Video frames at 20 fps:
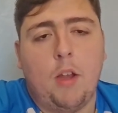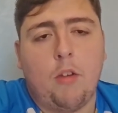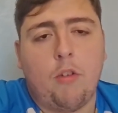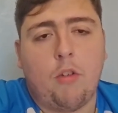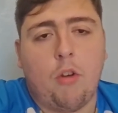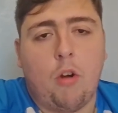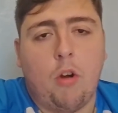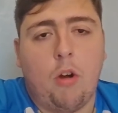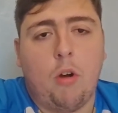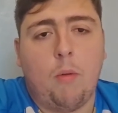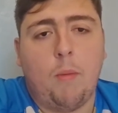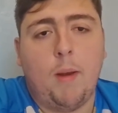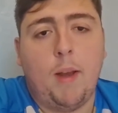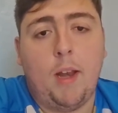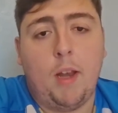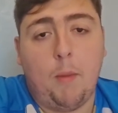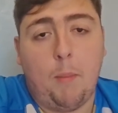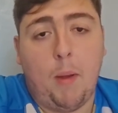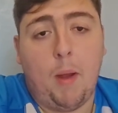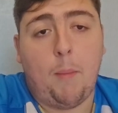So we
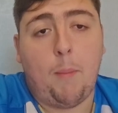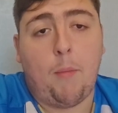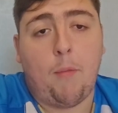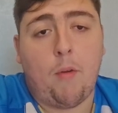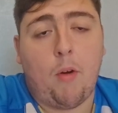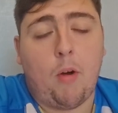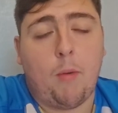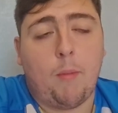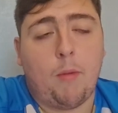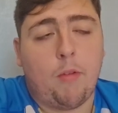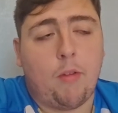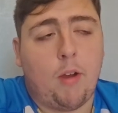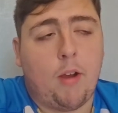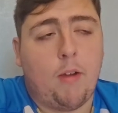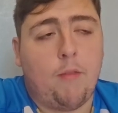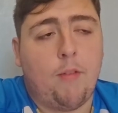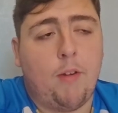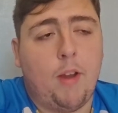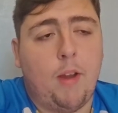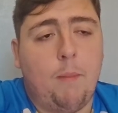need a better performance
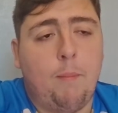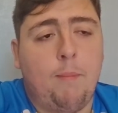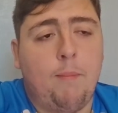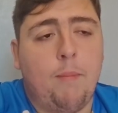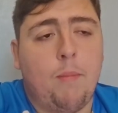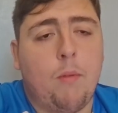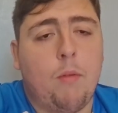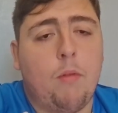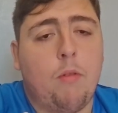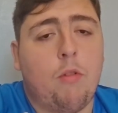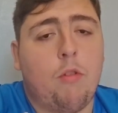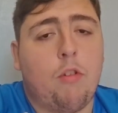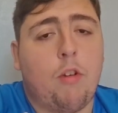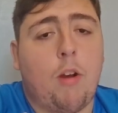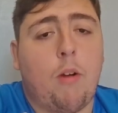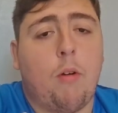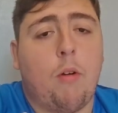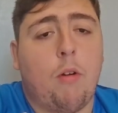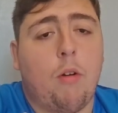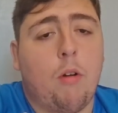out of him.
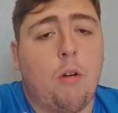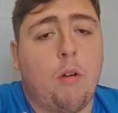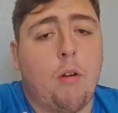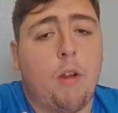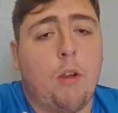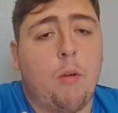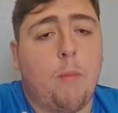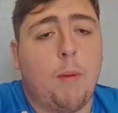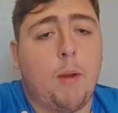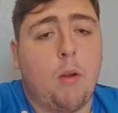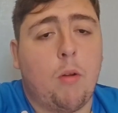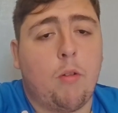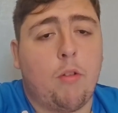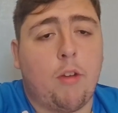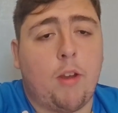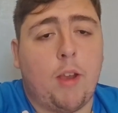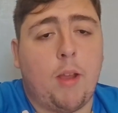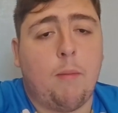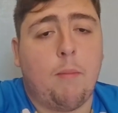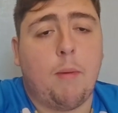Jack Radoni will be good
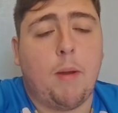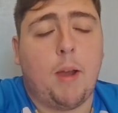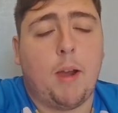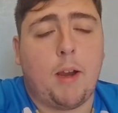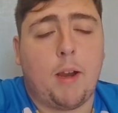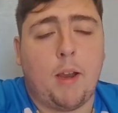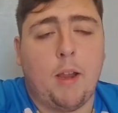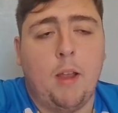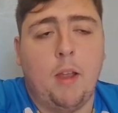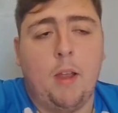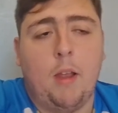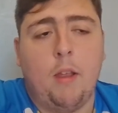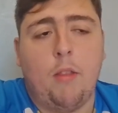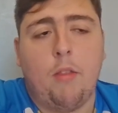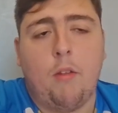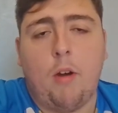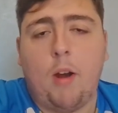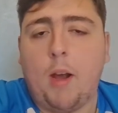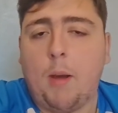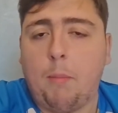to get back.
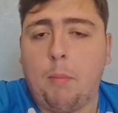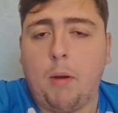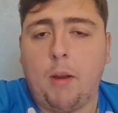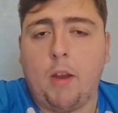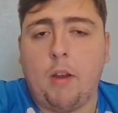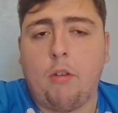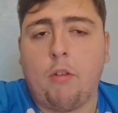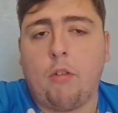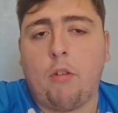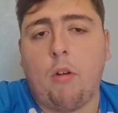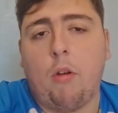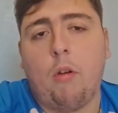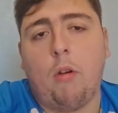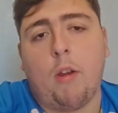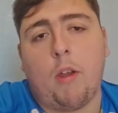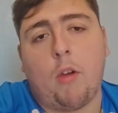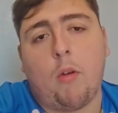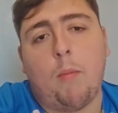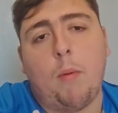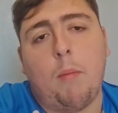There are players
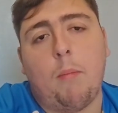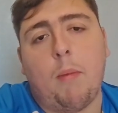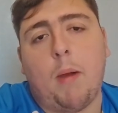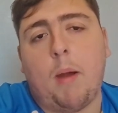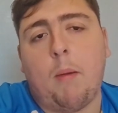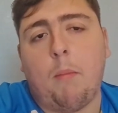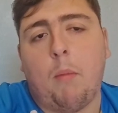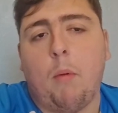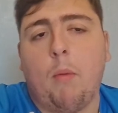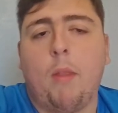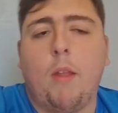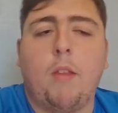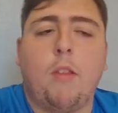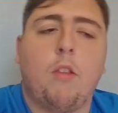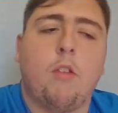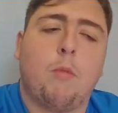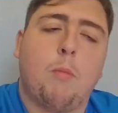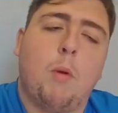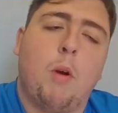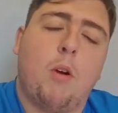slowly coming back, but then
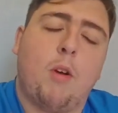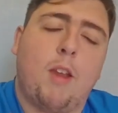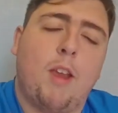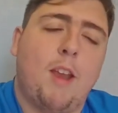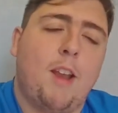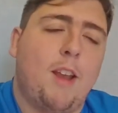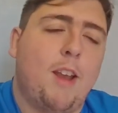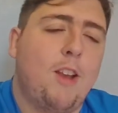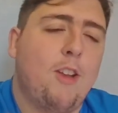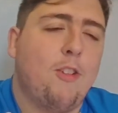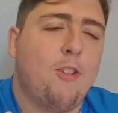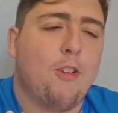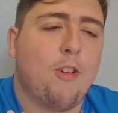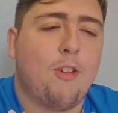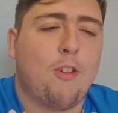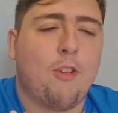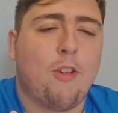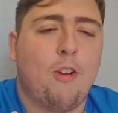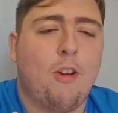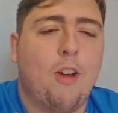there's more getting
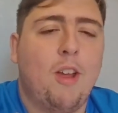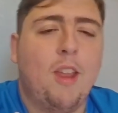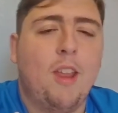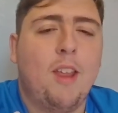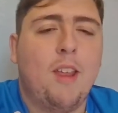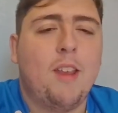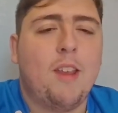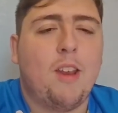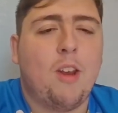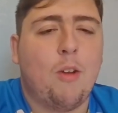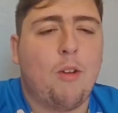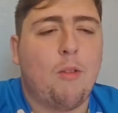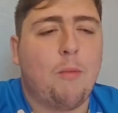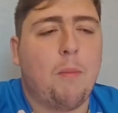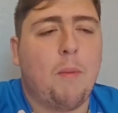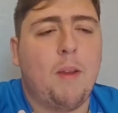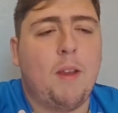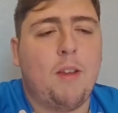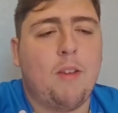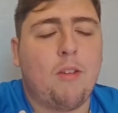injured. So, you know,
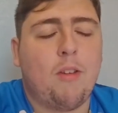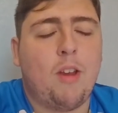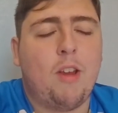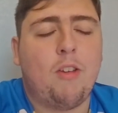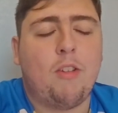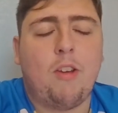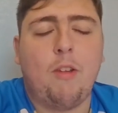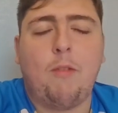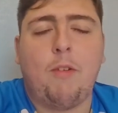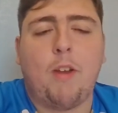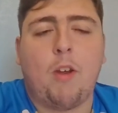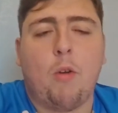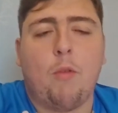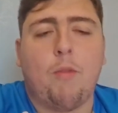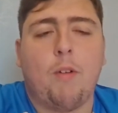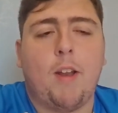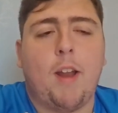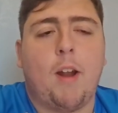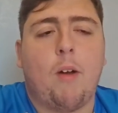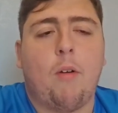it's difficult
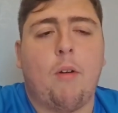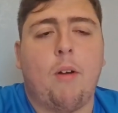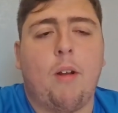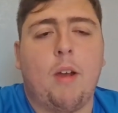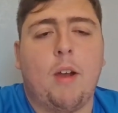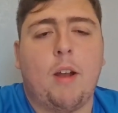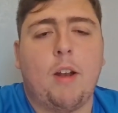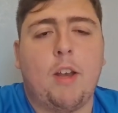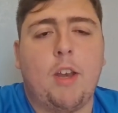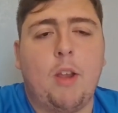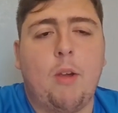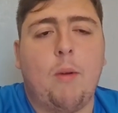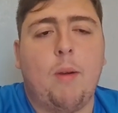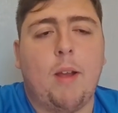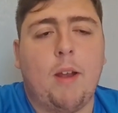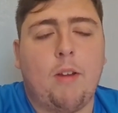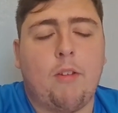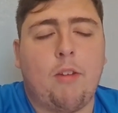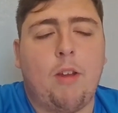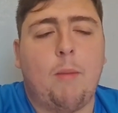for Darren. I do
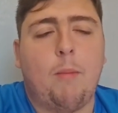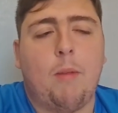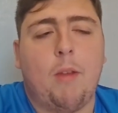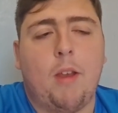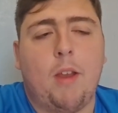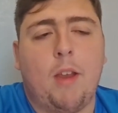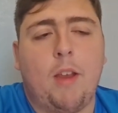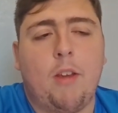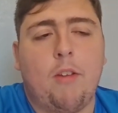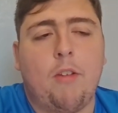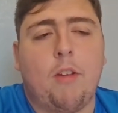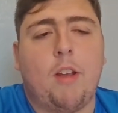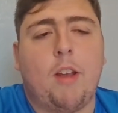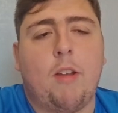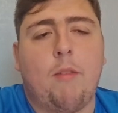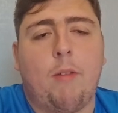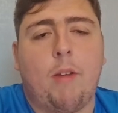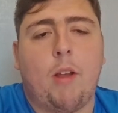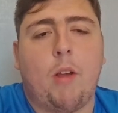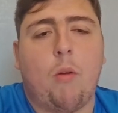accept that it is a
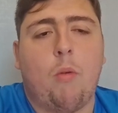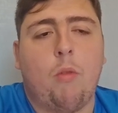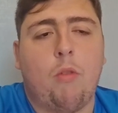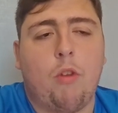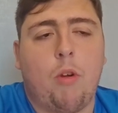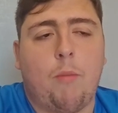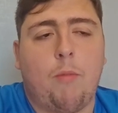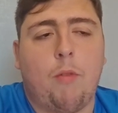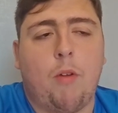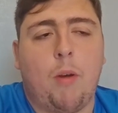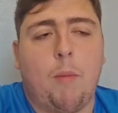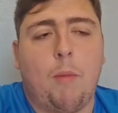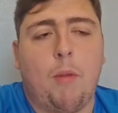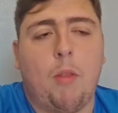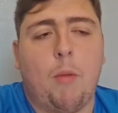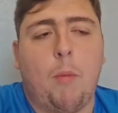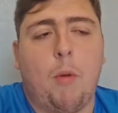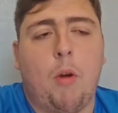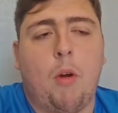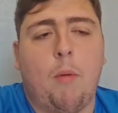difficult job for him at
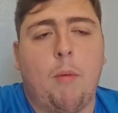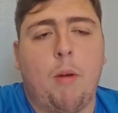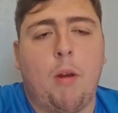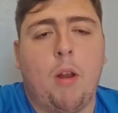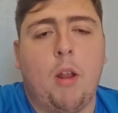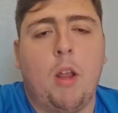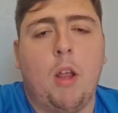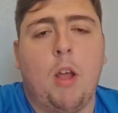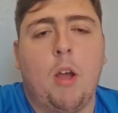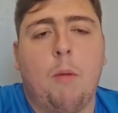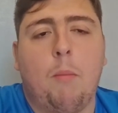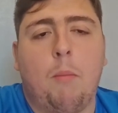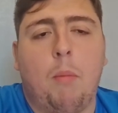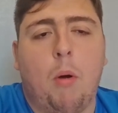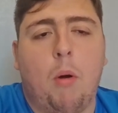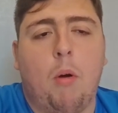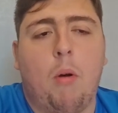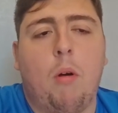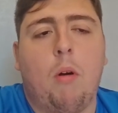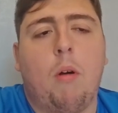the moment.
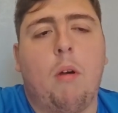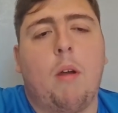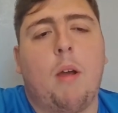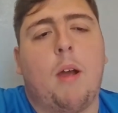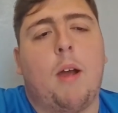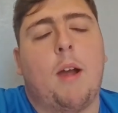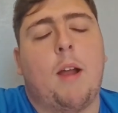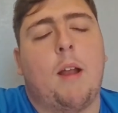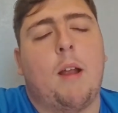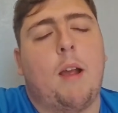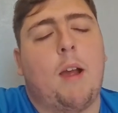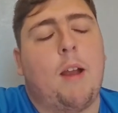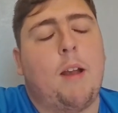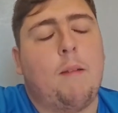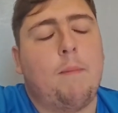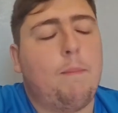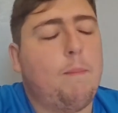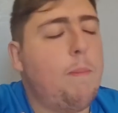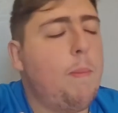But I